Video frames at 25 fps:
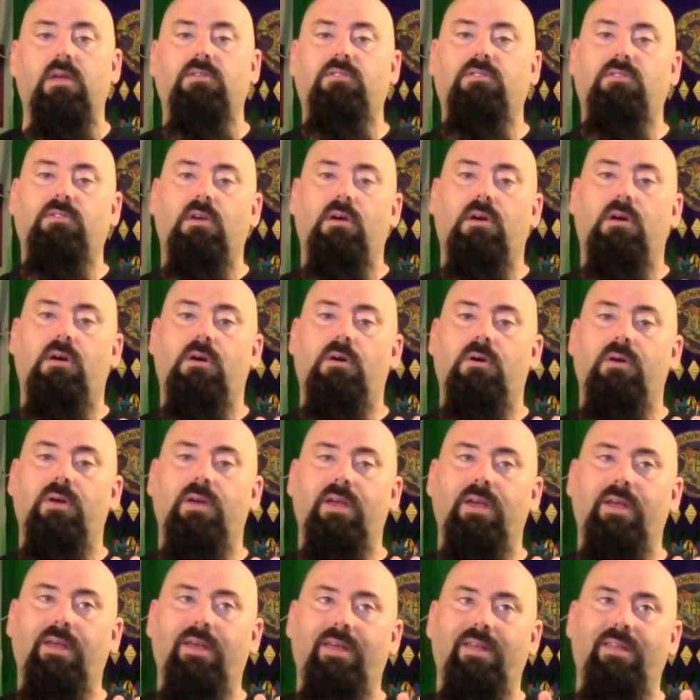So
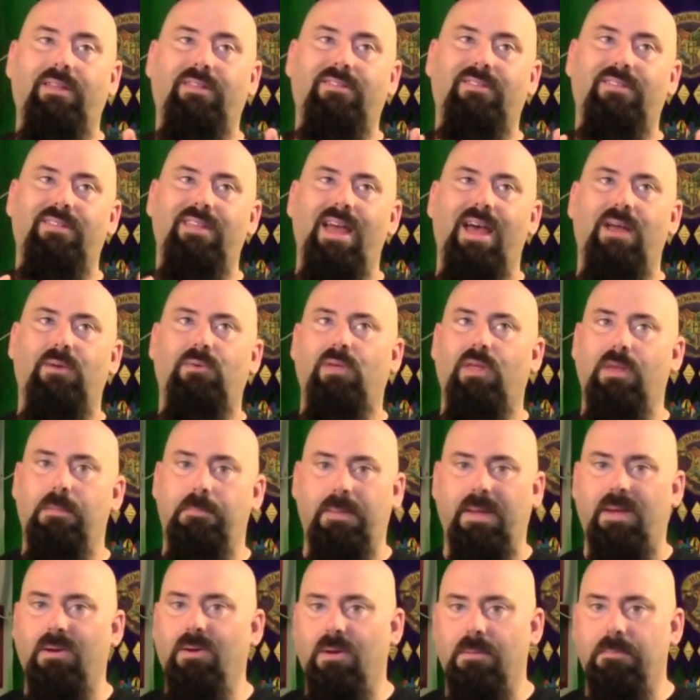it's not really
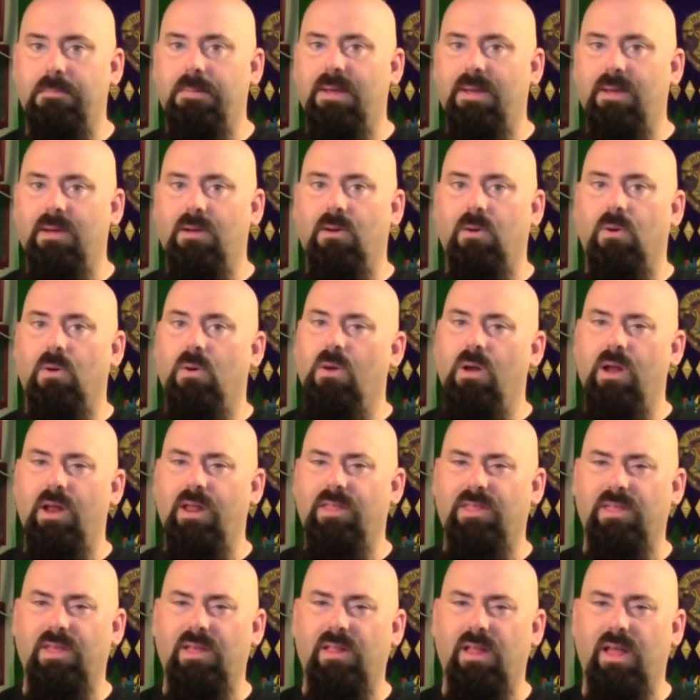peer-to-peer or
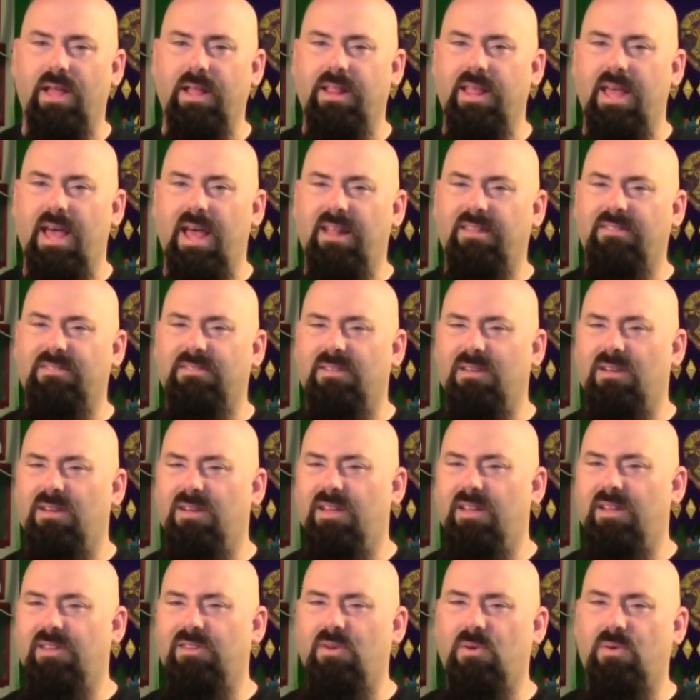anything like that.
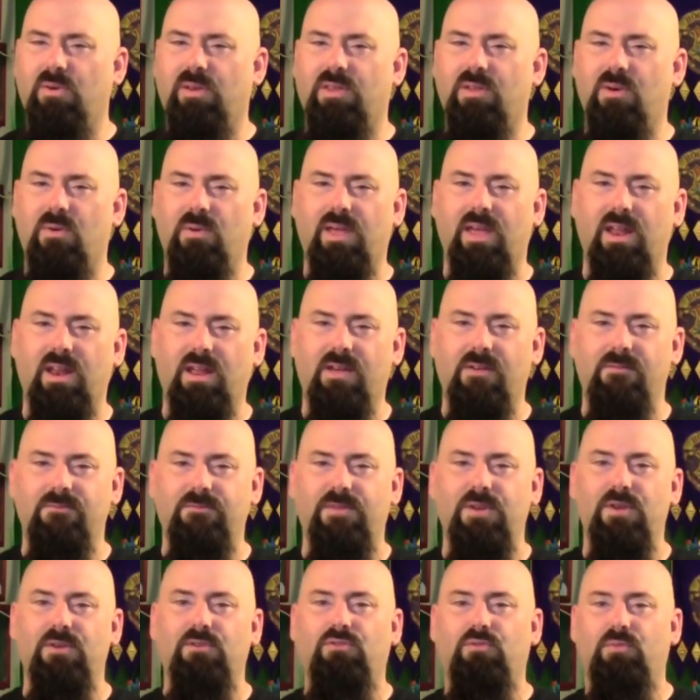So don't get it
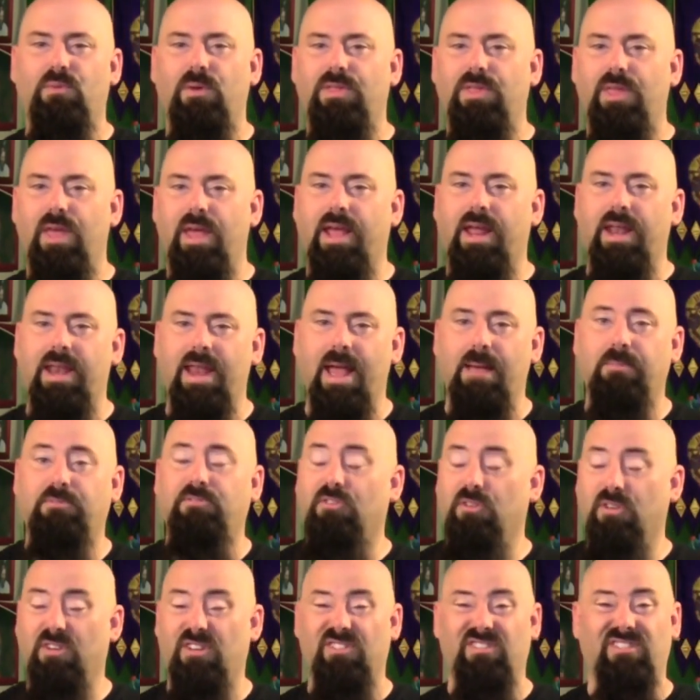confused with like a
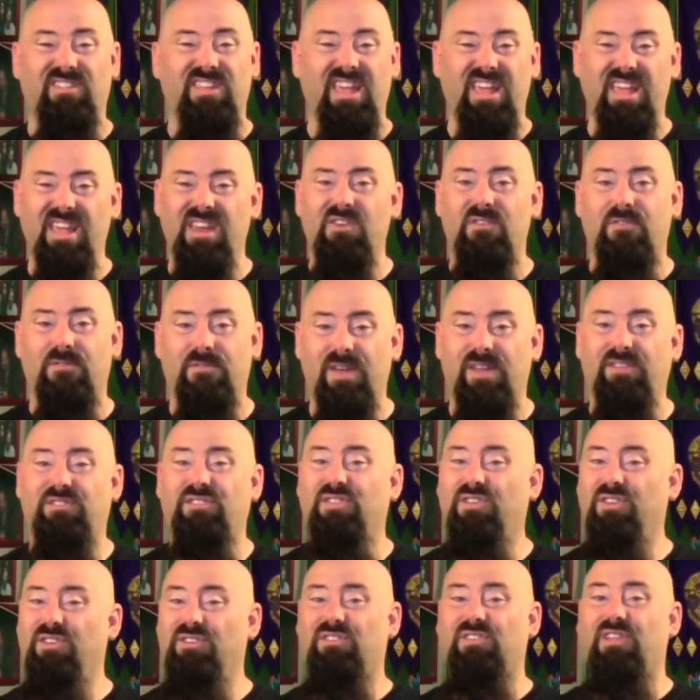Napster, because the interface
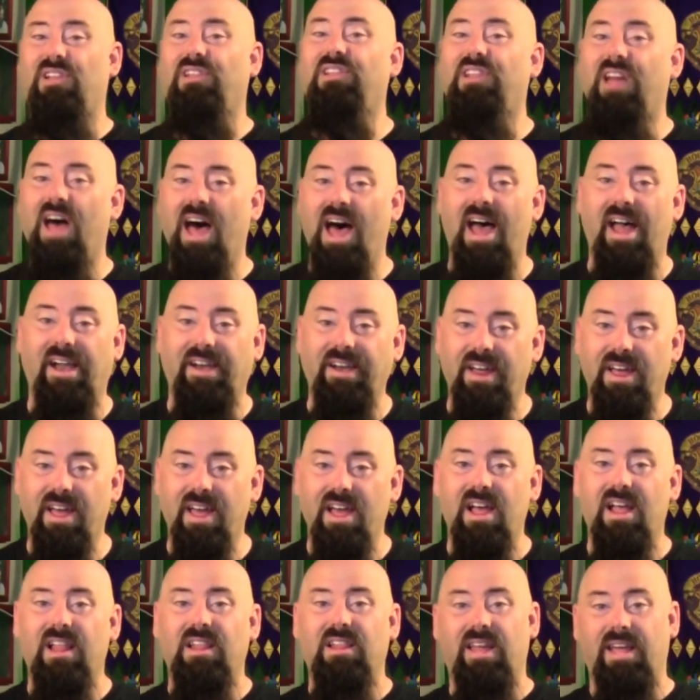looks a lot
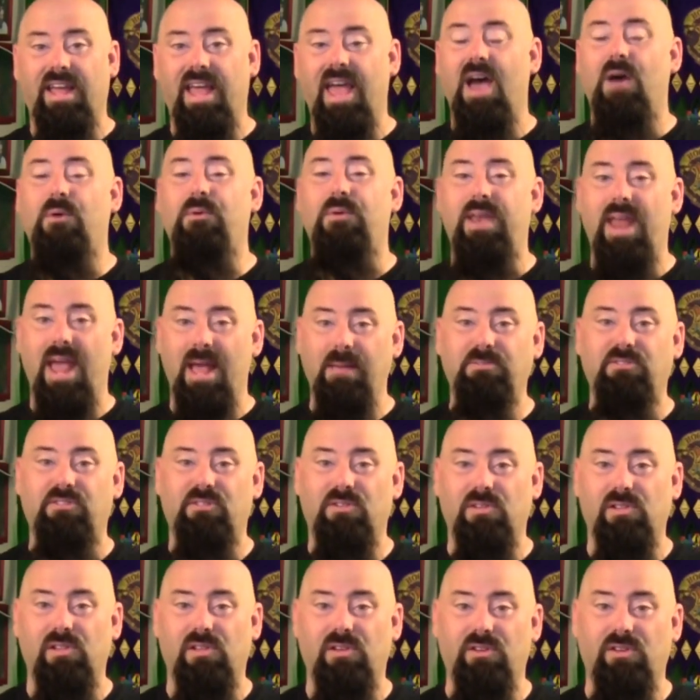like how
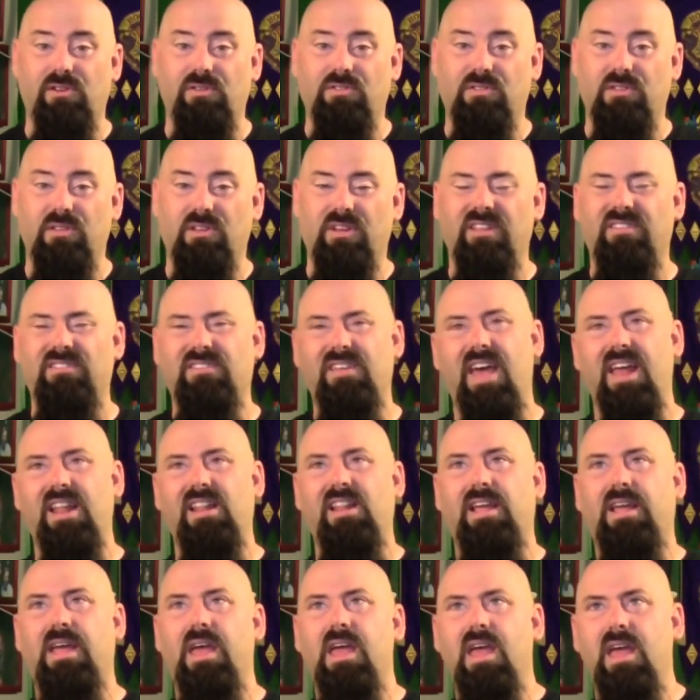Napster used to look. It's kind
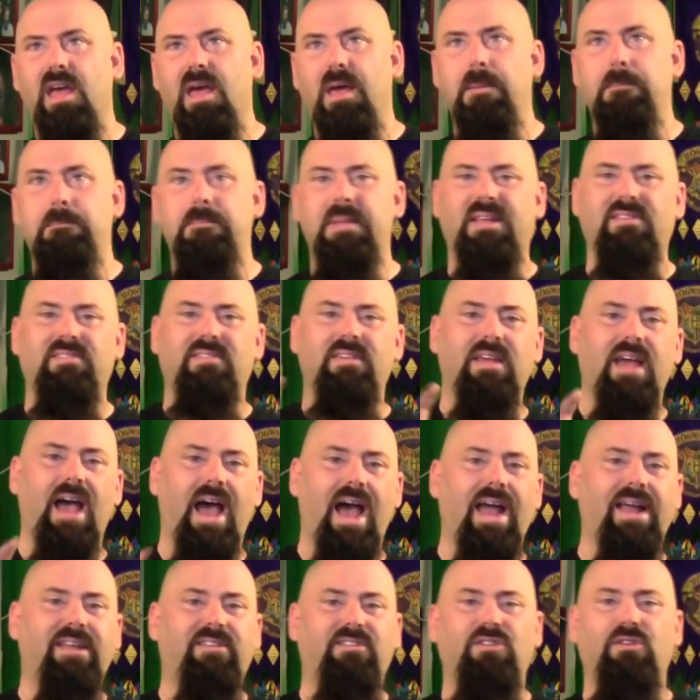of like mixing
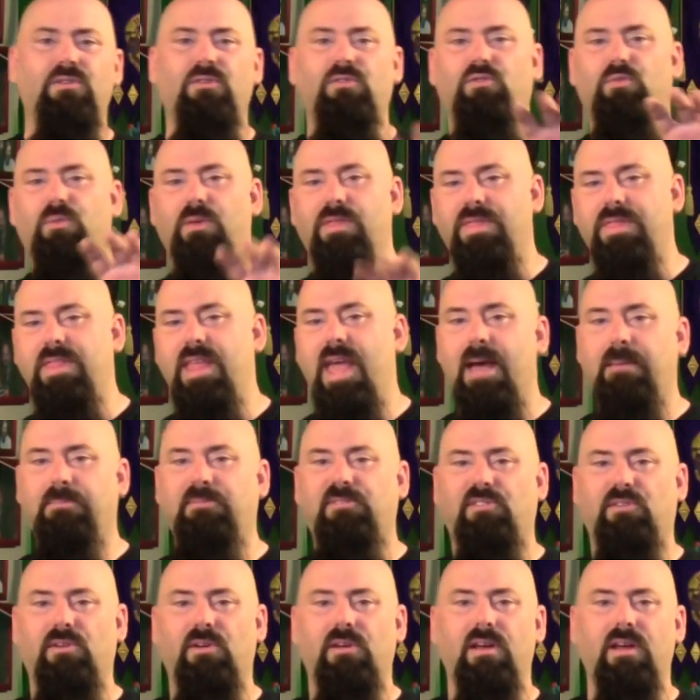iTunes with
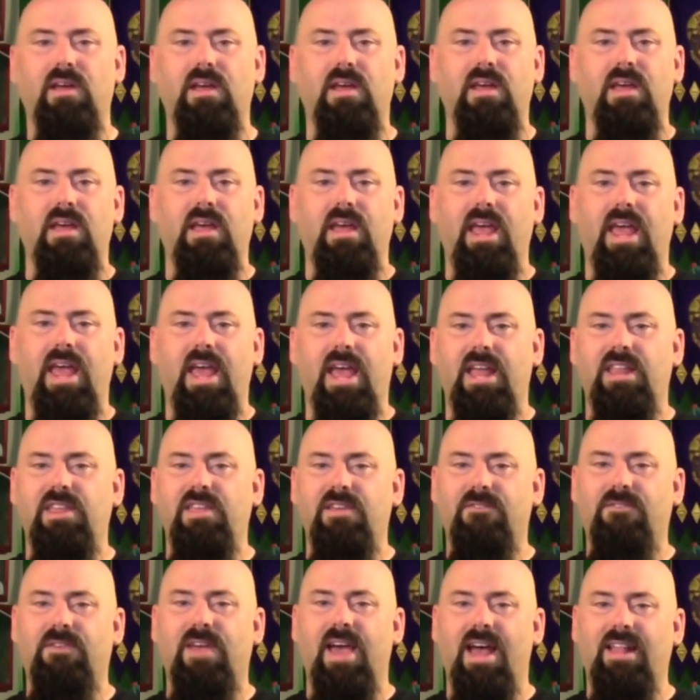Napster, and
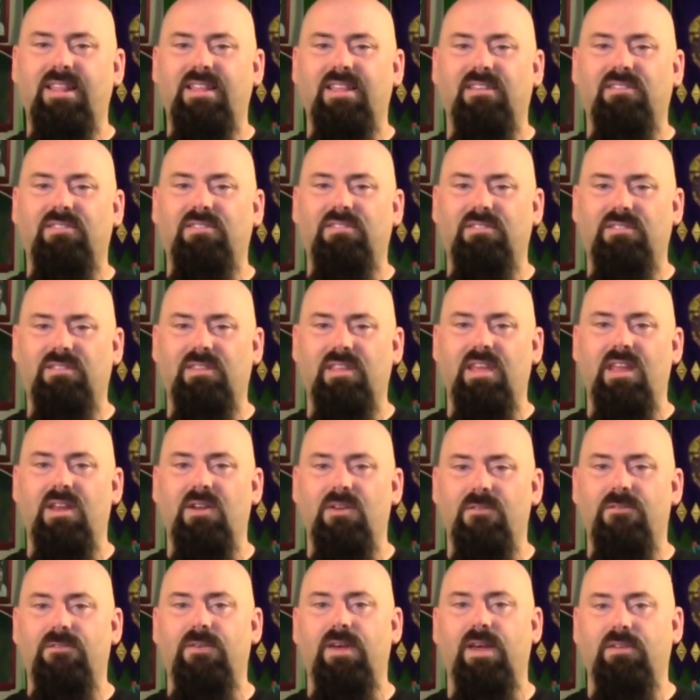you've got this
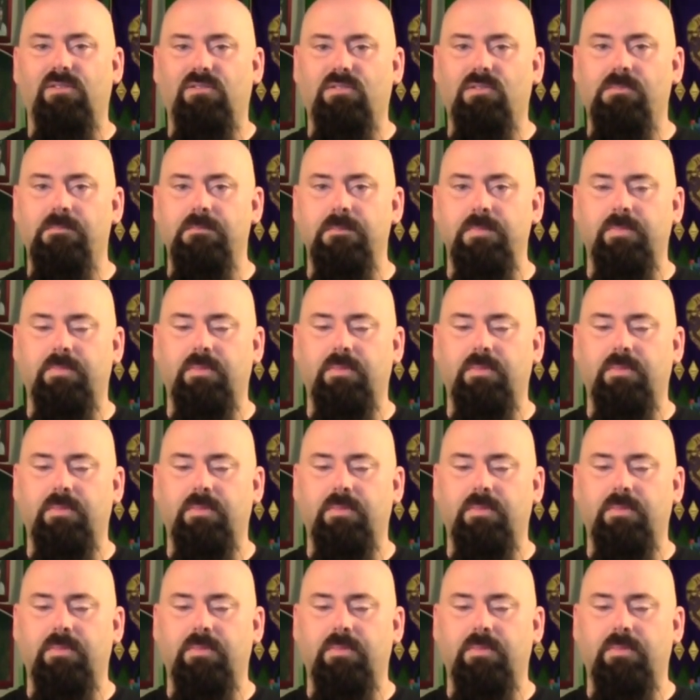interface.